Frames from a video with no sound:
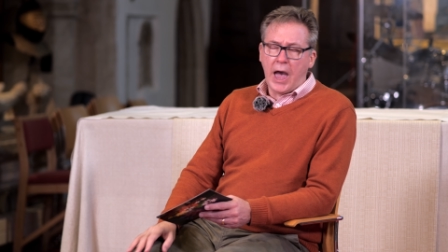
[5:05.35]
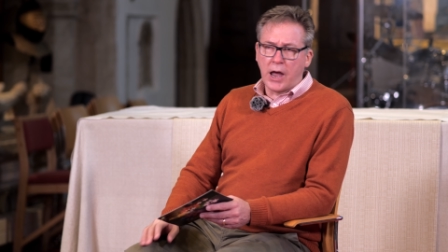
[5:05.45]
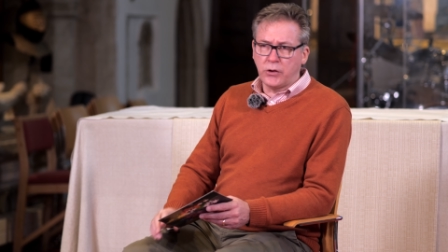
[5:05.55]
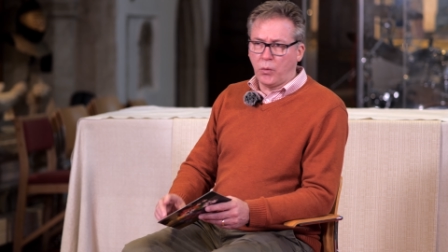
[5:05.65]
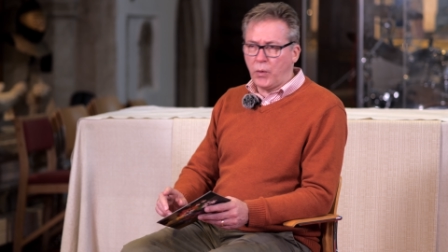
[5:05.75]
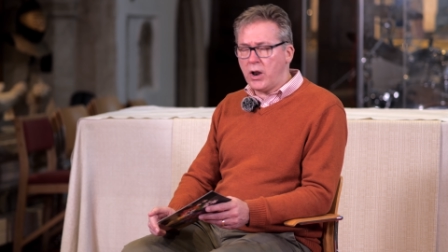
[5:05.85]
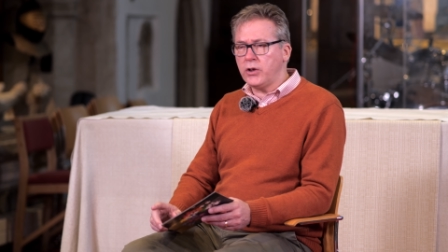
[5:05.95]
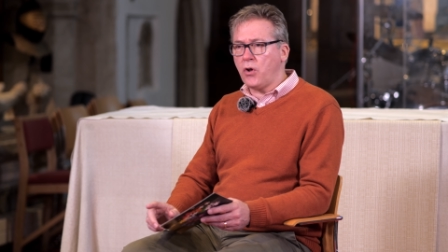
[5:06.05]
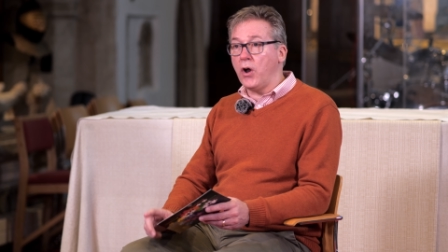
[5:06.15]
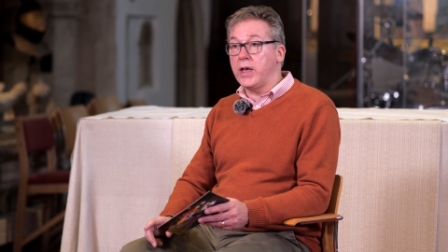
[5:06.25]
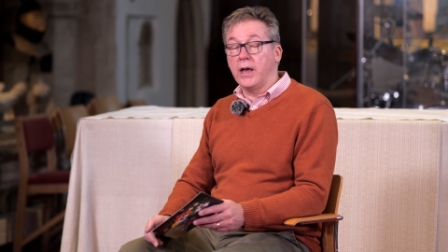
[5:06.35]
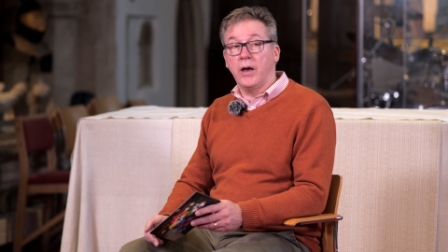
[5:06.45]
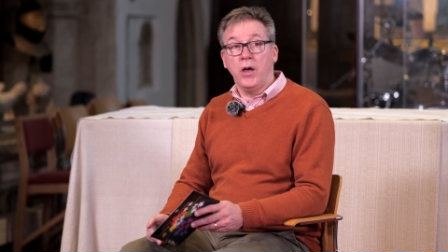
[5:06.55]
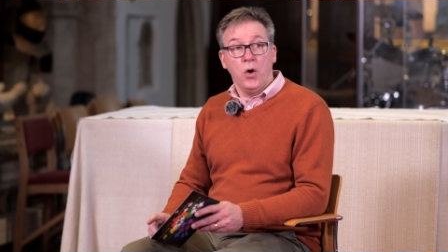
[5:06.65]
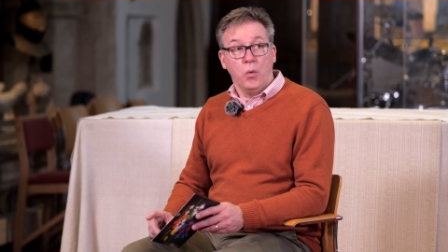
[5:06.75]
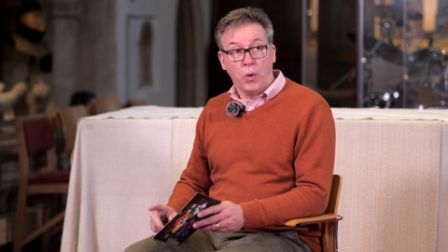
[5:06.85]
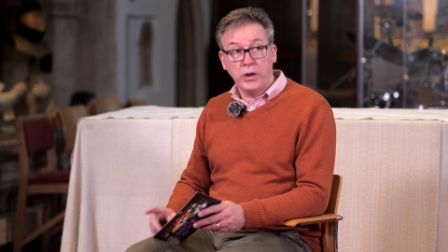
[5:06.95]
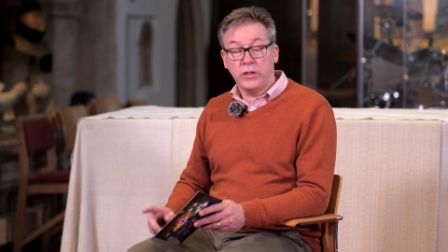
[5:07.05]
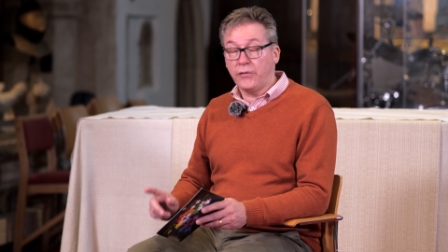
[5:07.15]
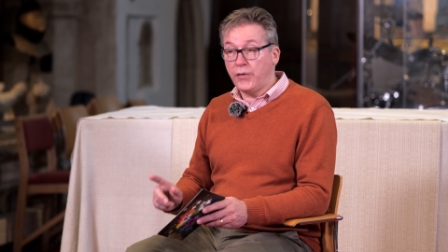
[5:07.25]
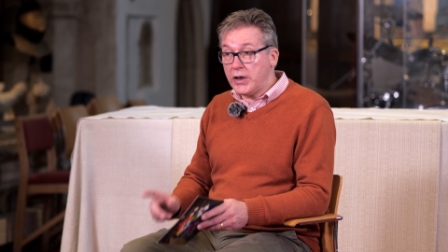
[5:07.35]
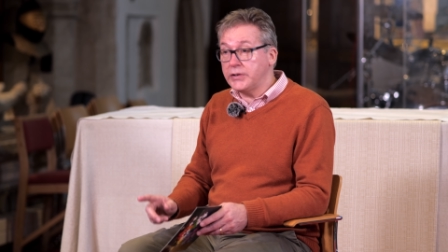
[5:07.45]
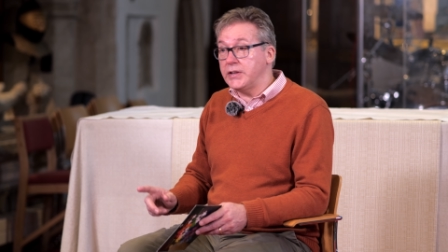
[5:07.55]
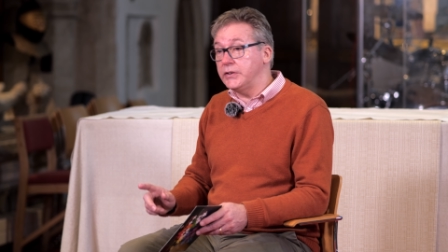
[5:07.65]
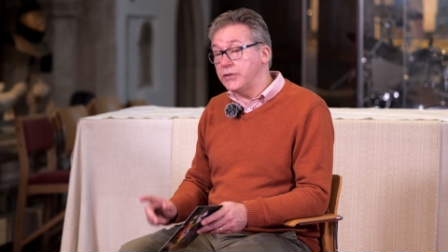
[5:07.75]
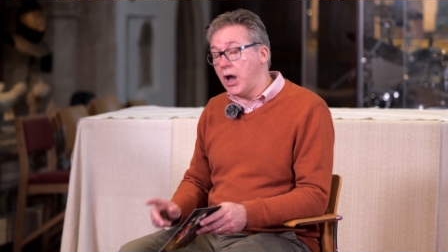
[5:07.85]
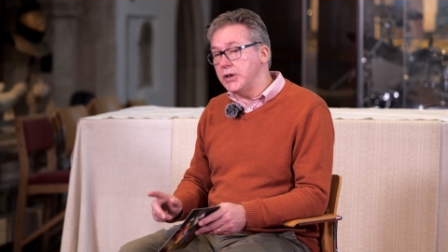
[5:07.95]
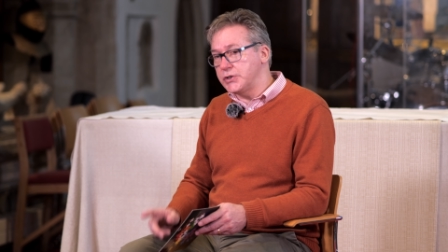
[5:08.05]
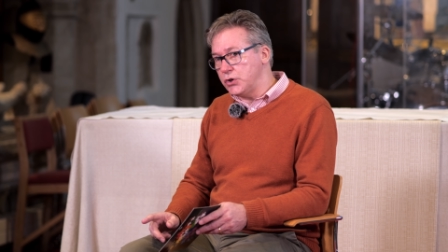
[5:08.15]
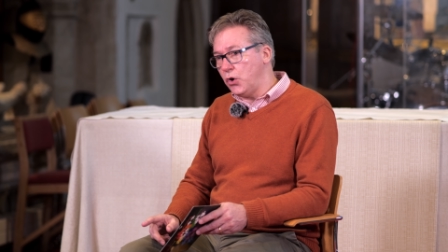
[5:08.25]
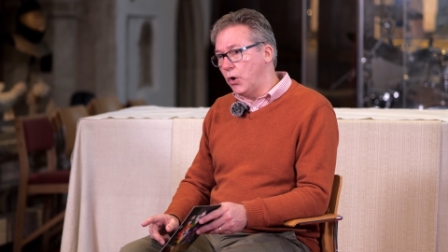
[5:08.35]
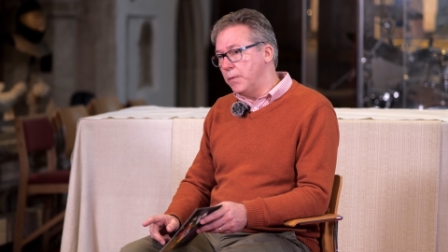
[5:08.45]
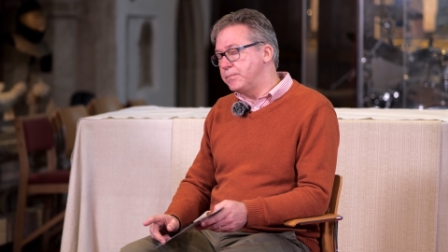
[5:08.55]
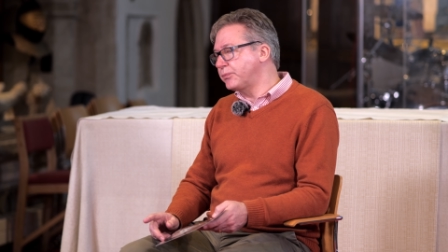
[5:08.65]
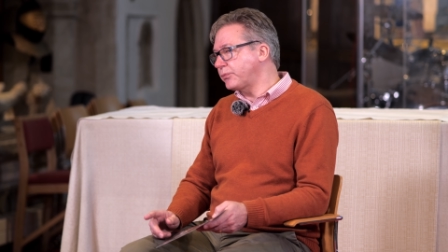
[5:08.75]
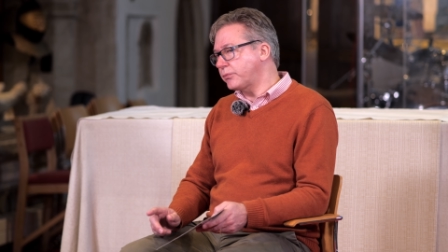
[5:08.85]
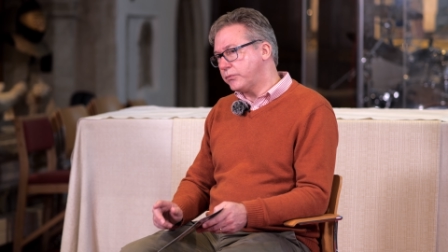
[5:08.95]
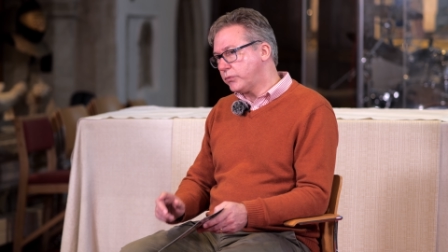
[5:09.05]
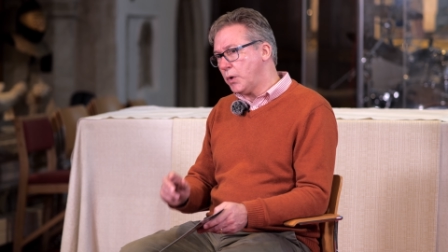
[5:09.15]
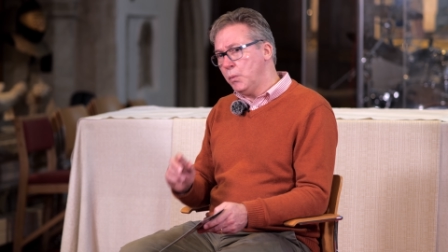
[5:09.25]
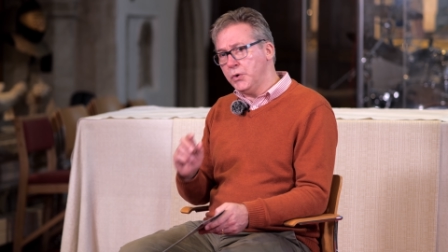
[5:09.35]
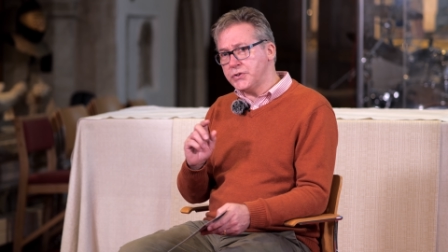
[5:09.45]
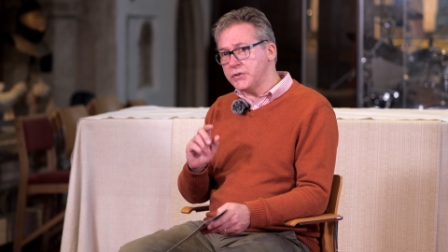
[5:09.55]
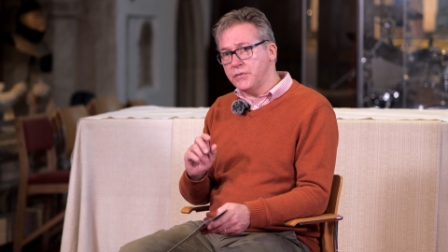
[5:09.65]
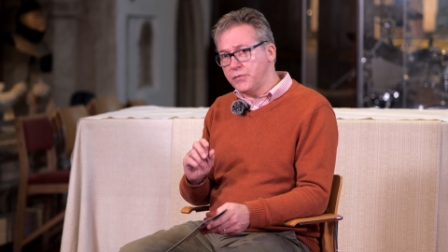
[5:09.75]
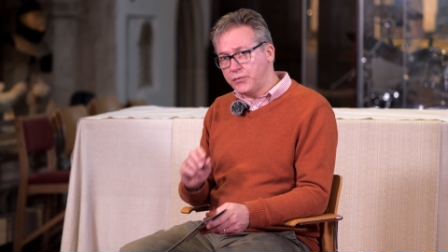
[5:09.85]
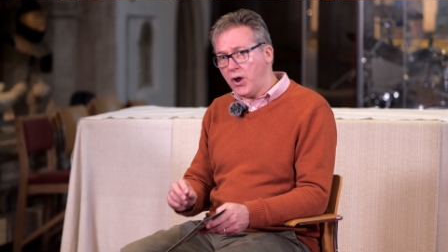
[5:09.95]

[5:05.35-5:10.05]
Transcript: And when I got here, one of the first things that I saw was that St.